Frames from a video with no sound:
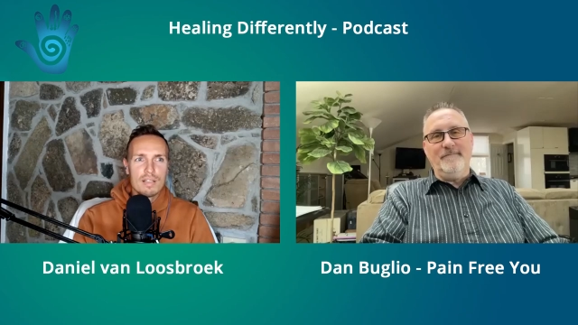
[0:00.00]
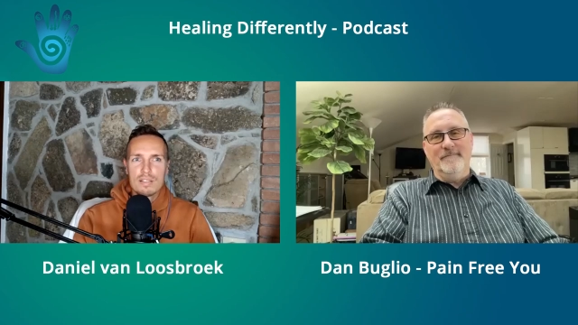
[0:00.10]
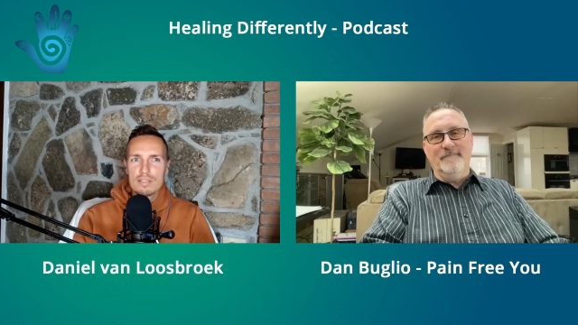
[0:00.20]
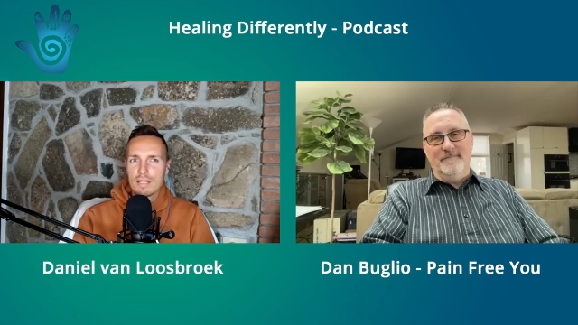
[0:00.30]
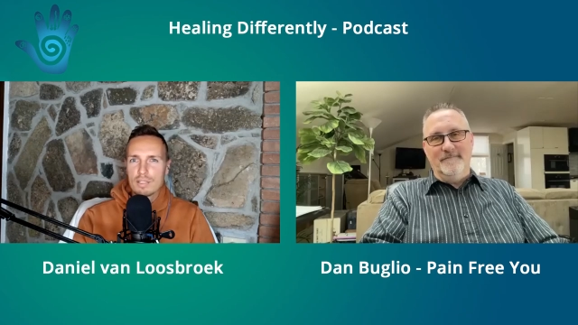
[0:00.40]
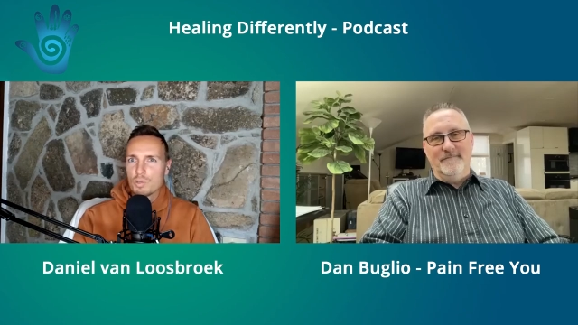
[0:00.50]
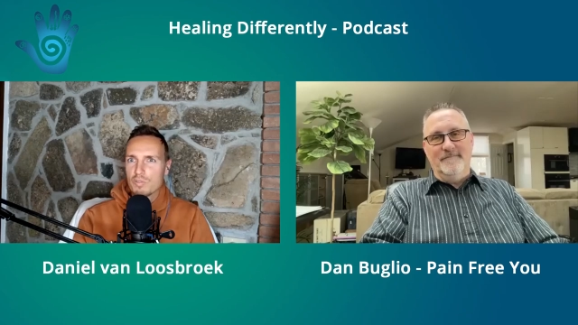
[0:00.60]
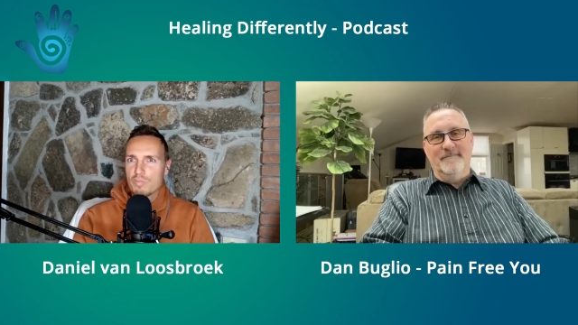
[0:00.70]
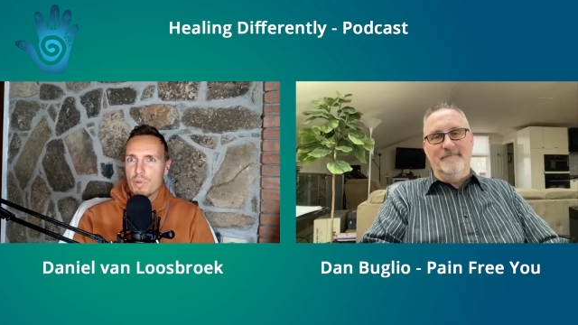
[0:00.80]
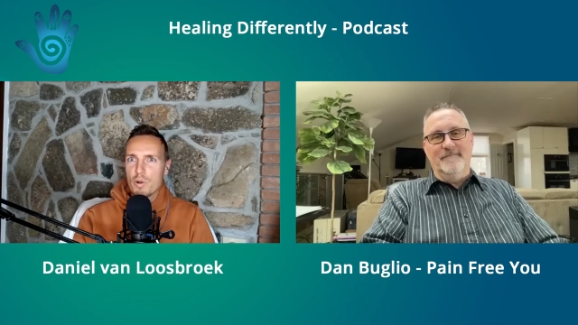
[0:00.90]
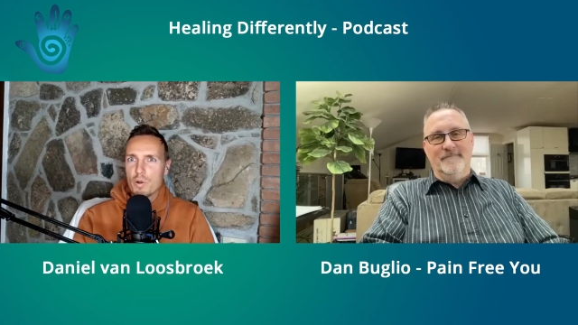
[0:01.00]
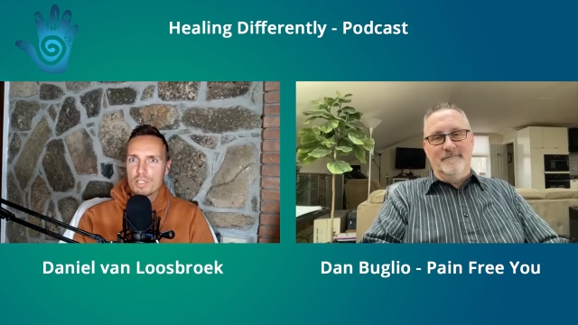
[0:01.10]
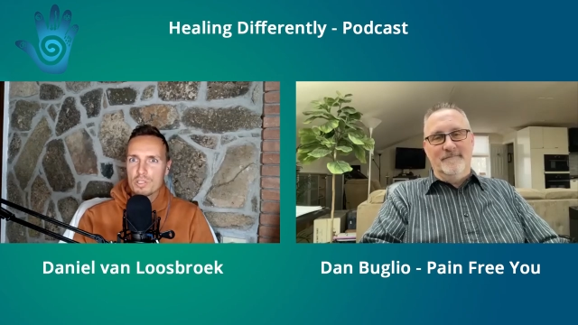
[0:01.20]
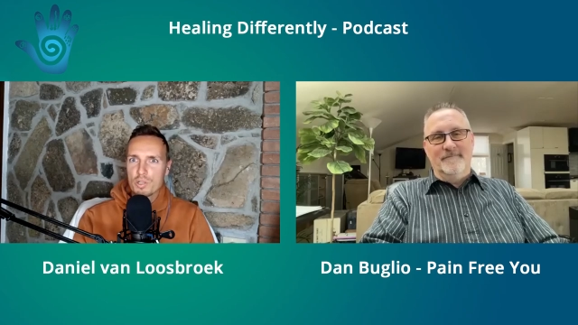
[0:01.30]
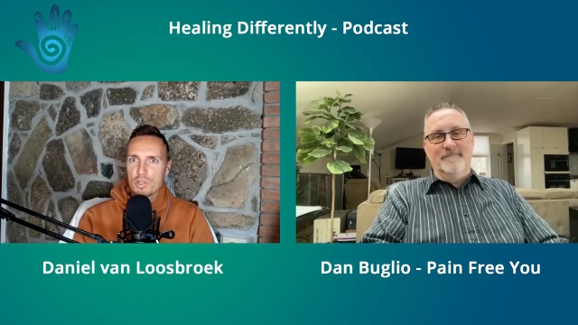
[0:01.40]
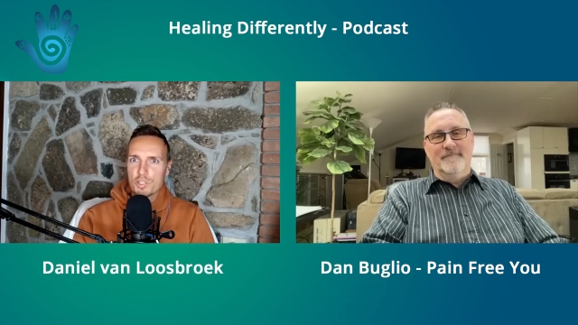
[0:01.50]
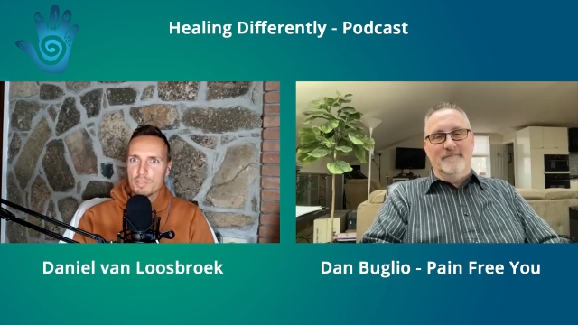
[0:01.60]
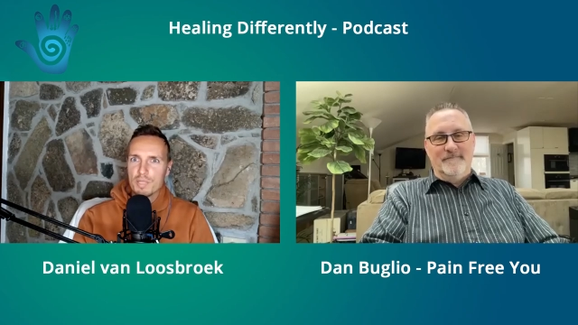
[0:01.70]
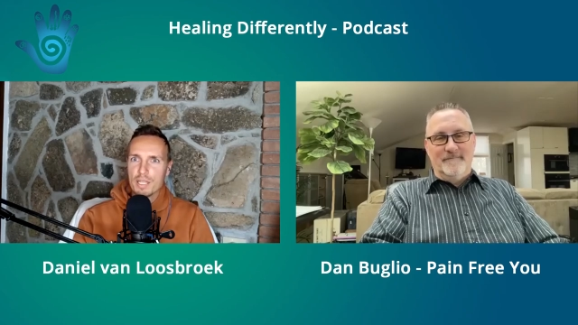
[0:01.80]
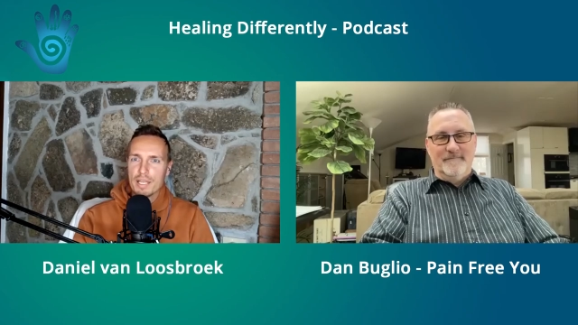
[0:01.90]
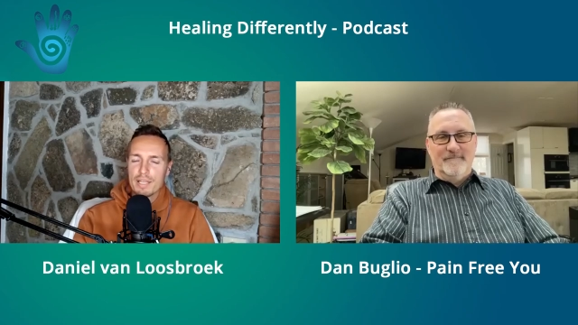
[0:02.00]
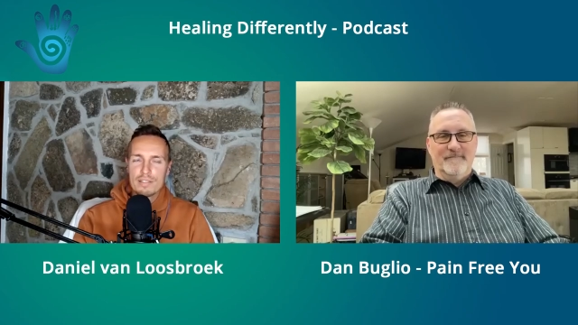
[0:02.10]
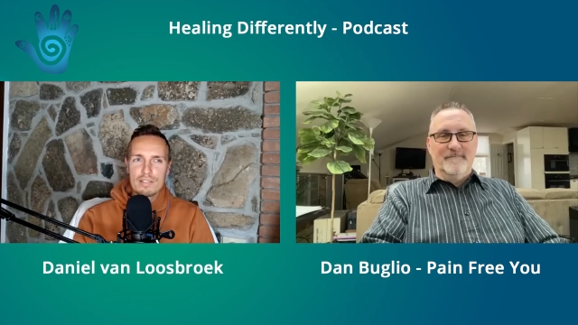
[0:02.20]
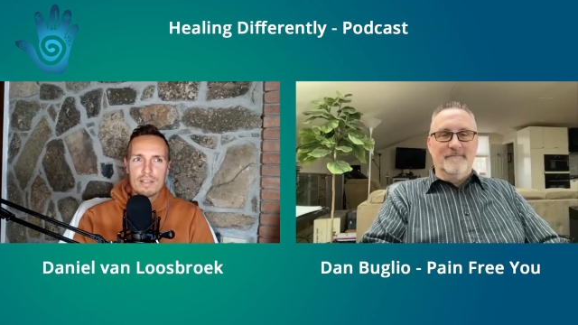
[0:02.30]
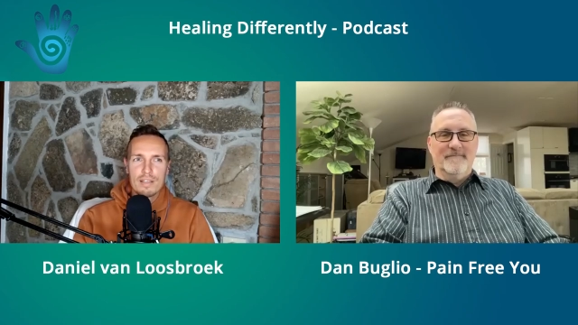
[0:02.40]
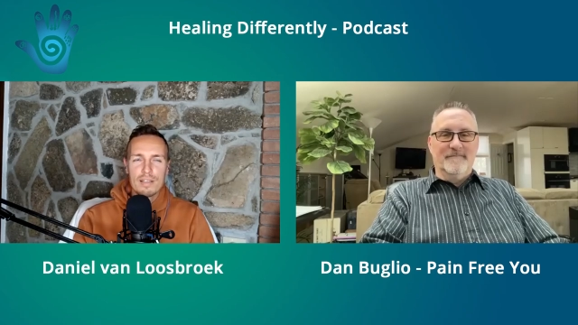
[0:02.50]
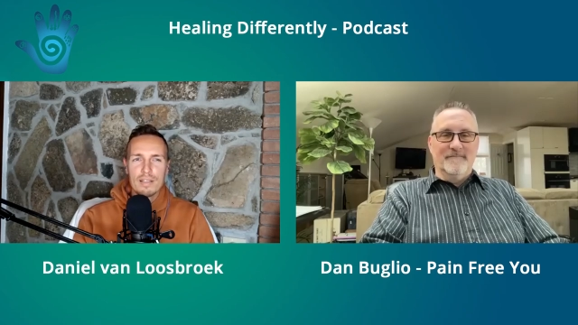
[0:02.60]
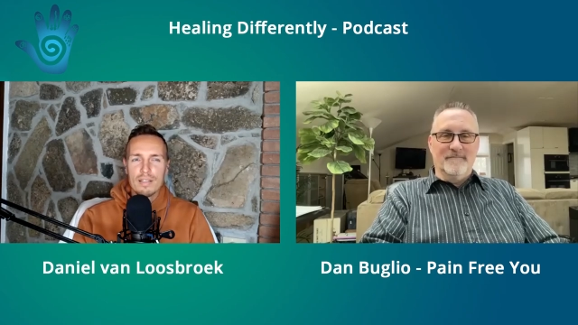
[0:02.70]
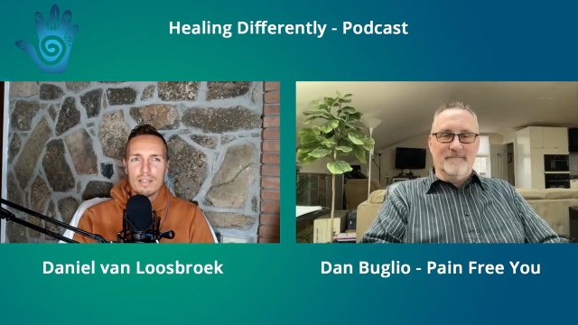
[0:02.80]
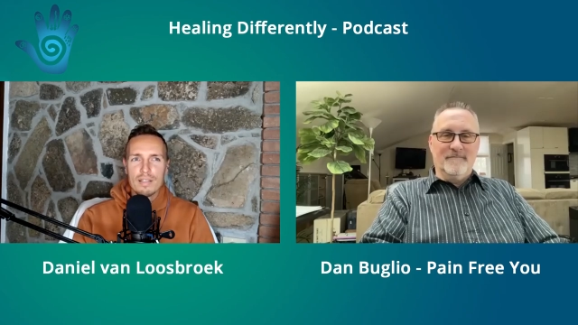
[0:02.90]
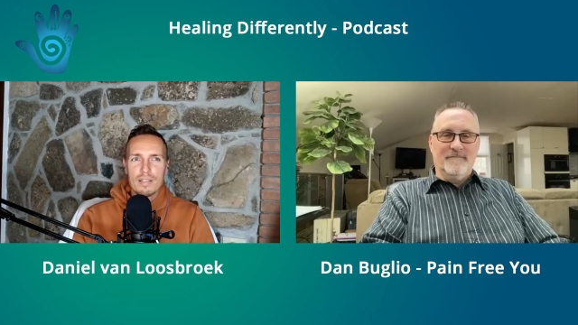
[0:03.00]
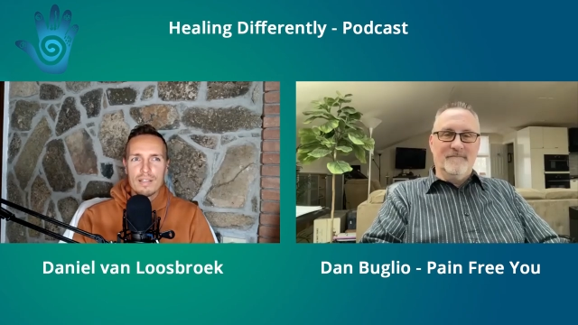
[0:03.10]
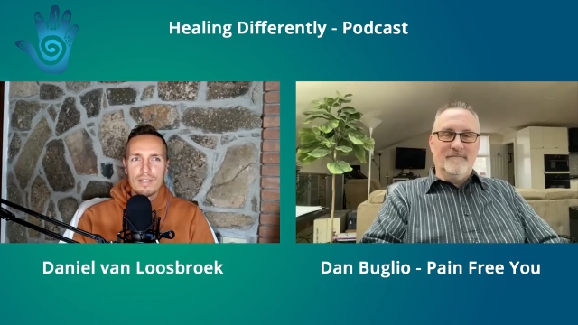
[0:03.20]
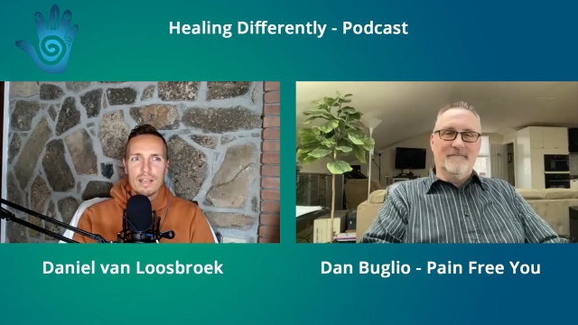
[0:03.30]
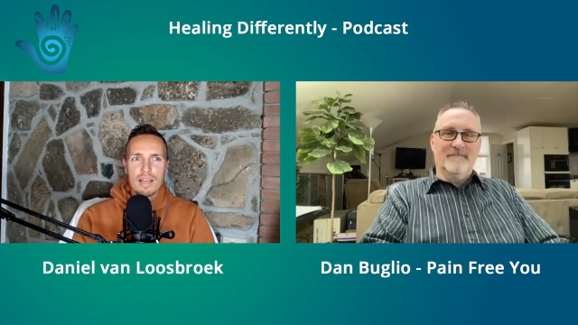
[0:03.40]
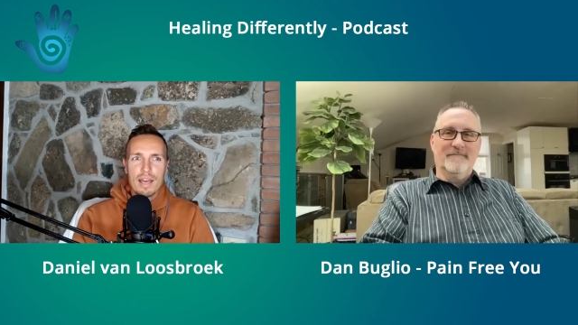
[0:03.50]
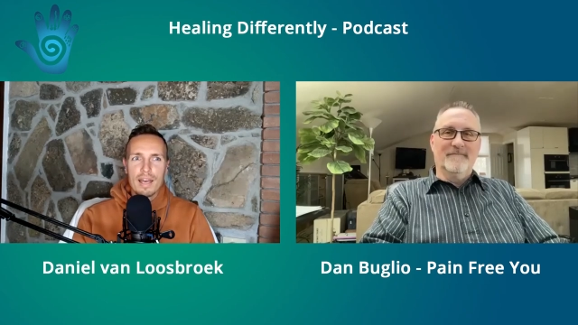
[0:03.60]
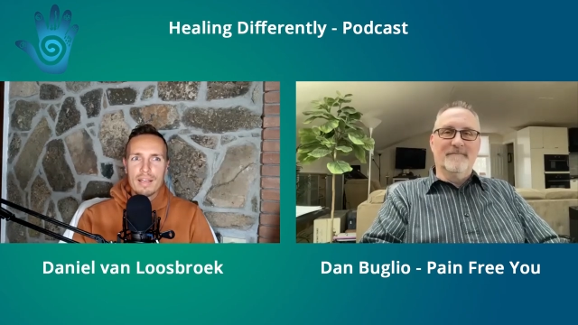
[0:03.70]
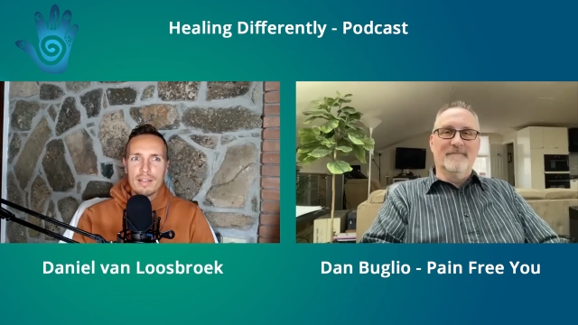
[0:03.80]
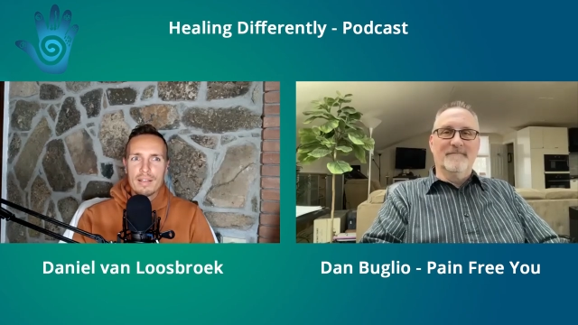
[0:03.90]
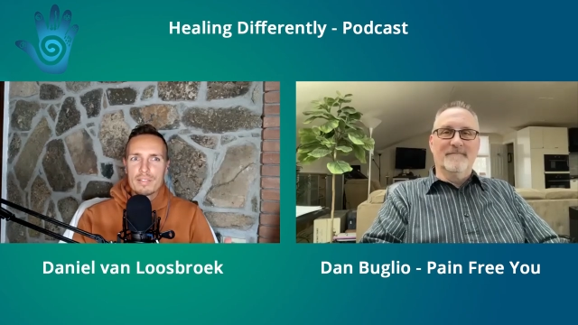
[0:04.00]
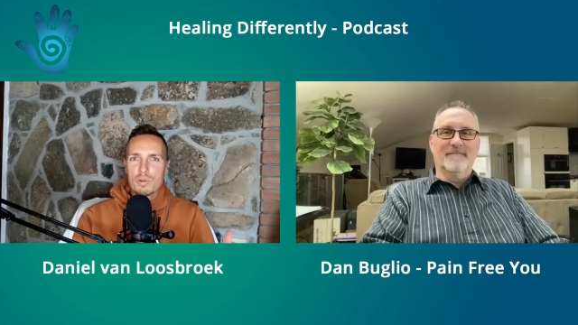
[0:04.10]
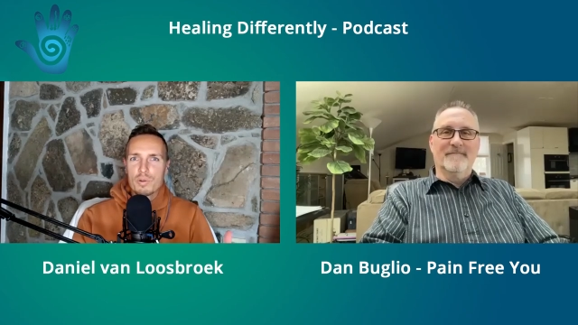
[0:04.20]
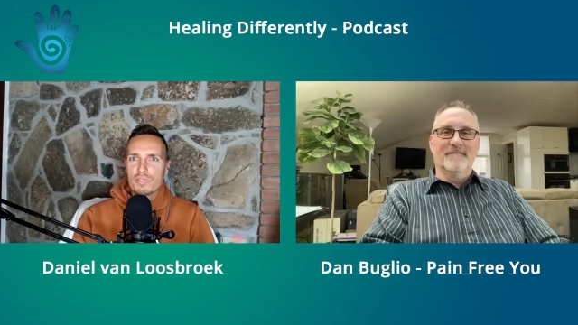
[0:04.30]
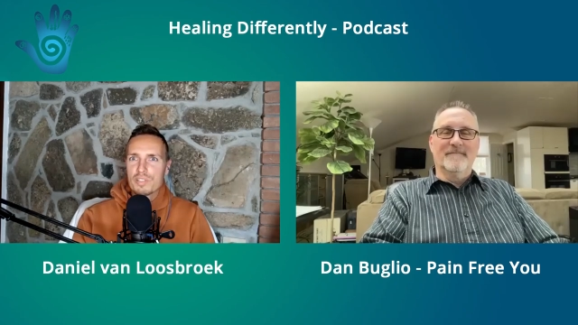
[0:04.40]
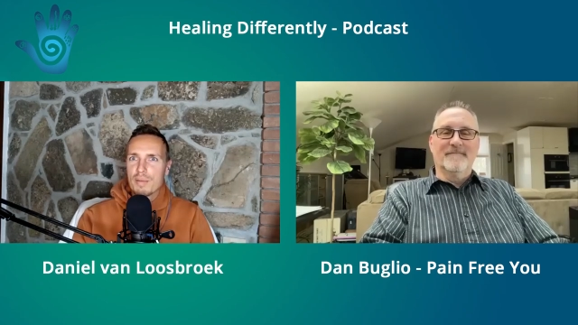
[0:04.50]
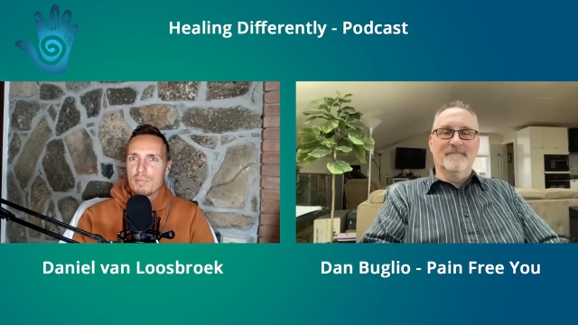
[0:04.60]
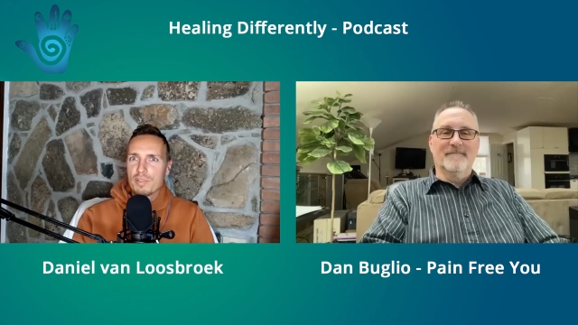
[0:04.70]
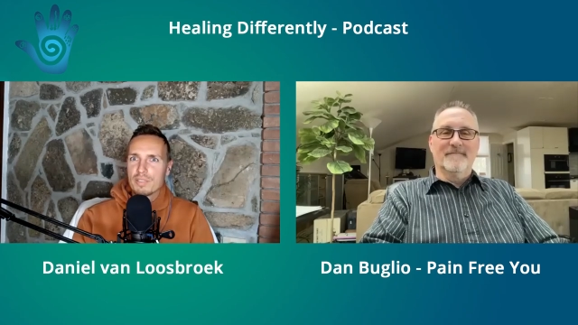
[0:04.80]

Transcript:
Speaker 1: it's like sort of post-exertional malaise. Mm-hmm and it's sort of the same thing